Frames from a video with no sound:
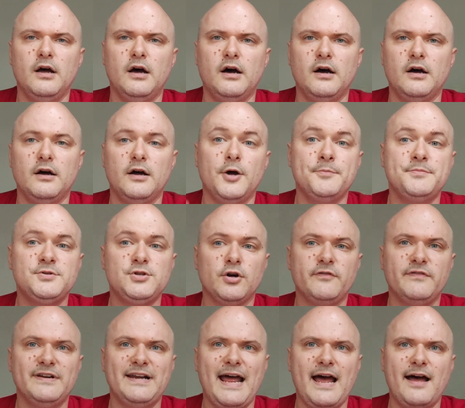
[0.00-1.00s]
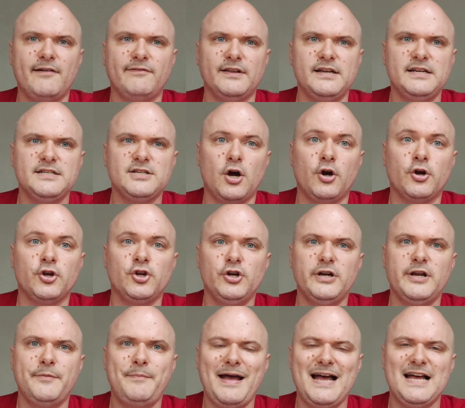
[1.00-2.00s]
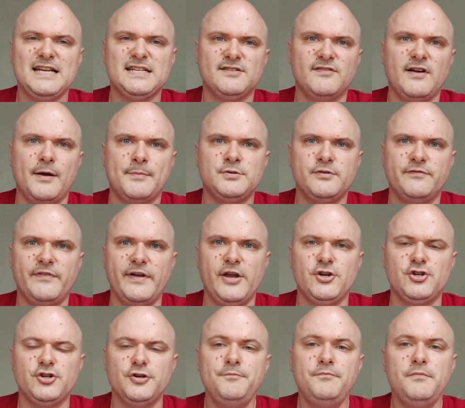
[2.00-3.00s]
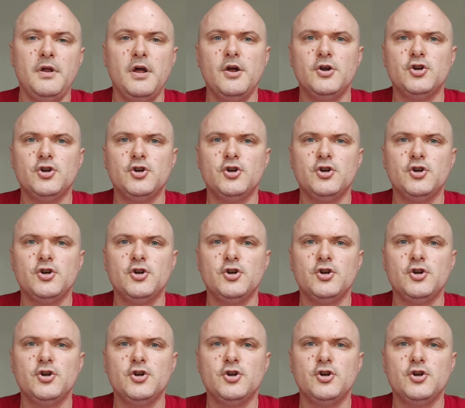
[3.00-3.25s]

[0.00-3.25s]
Observant halflings are good at passive observation.